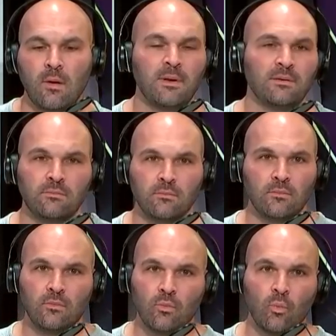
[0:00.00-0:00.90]
I mean,
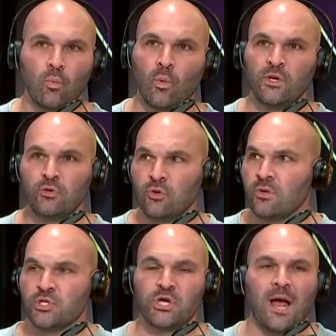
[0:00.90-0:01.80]
when you
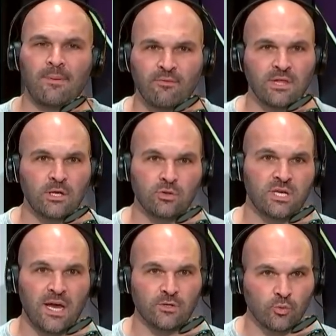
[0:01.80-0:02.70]
do this job, everything you
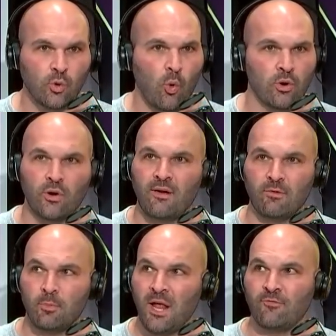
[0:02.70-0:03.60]
say is recorded on
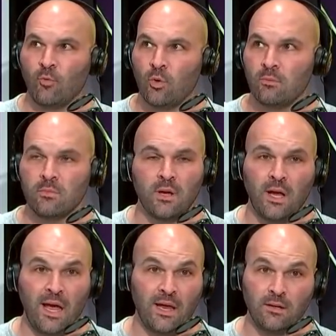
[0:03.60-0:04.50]
every platform,
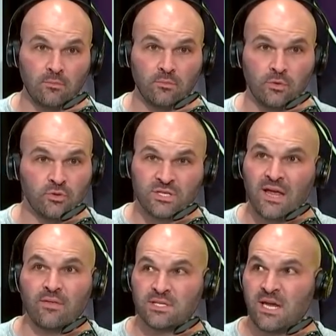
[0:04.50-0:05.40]
and you
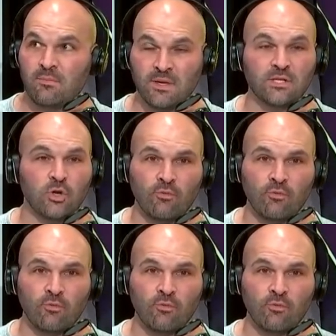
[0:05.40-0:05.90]
say the same things